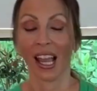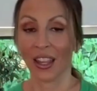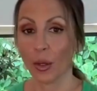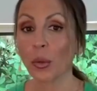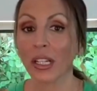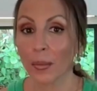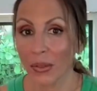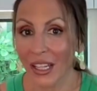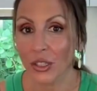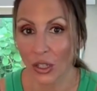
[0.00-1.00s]
and then we're gonna
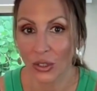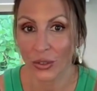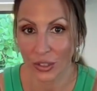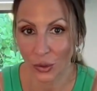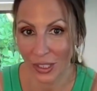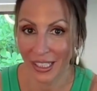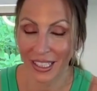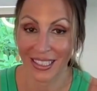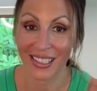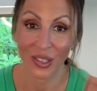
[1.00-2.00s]
blend all those
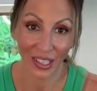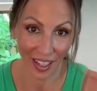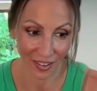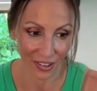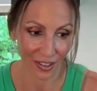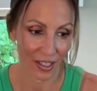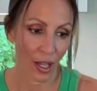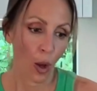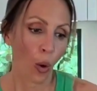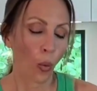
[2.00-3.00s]
ingredients together.
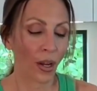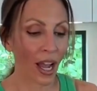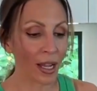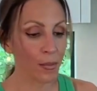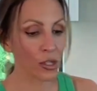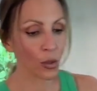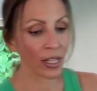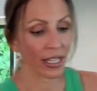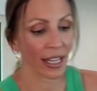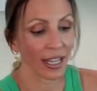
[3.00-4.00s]
When I'm
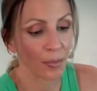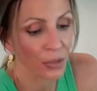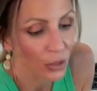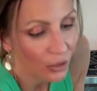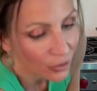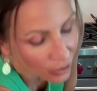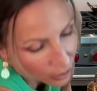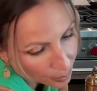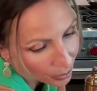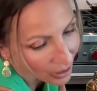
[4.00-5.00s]
doing a
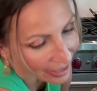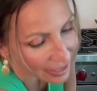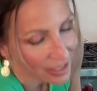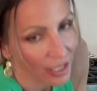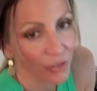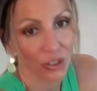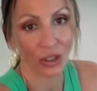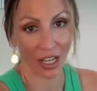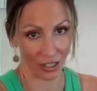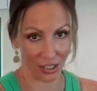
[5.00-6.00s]
beautiful plate for
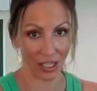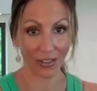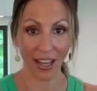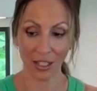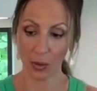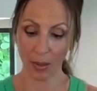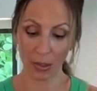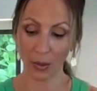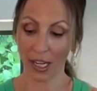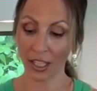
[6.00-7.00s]
lunch, and that's what I'm
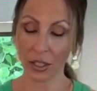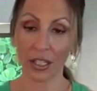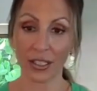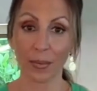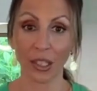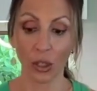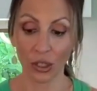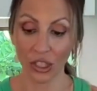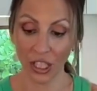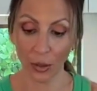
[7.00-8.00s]
doing, I taught something
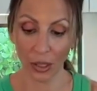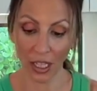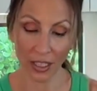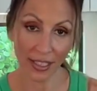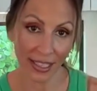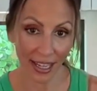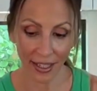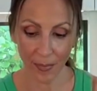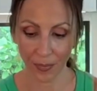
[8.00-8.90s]
called Geo-Lux today.